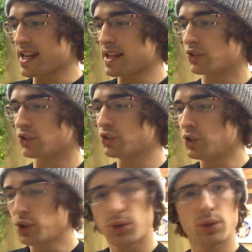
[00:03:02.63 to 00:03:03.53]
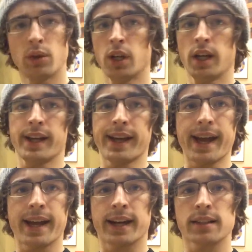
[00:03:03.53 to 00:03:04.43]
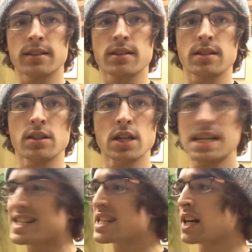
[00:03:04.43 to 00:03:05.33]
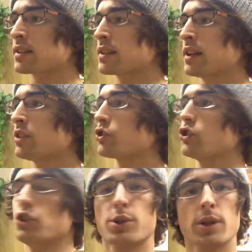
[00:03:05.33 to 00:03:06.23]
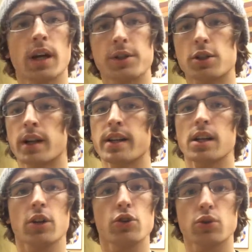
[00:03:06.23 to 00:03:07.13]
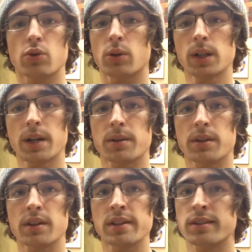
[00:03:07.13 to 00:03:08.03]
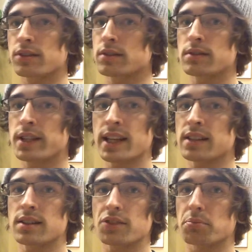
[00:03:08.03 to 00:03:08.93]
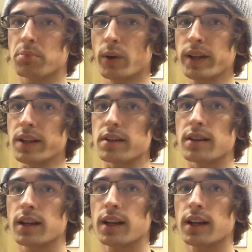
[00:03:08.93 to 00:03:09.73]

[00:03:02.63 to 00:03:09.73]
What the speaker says: It's you and nothing else. You're not trying to control other things and getting disappointed.